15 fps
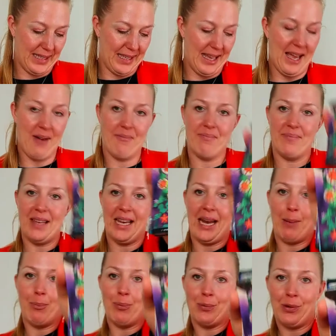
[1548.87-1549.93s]
Yeah, and
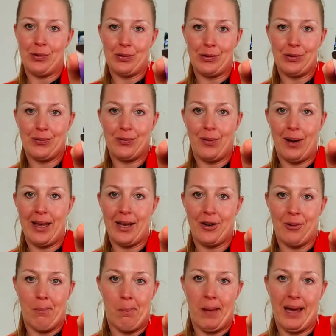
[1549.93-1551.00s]
abundance fully
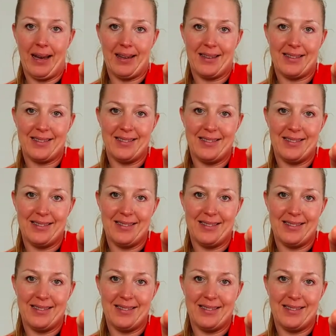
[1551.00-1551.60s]
come back.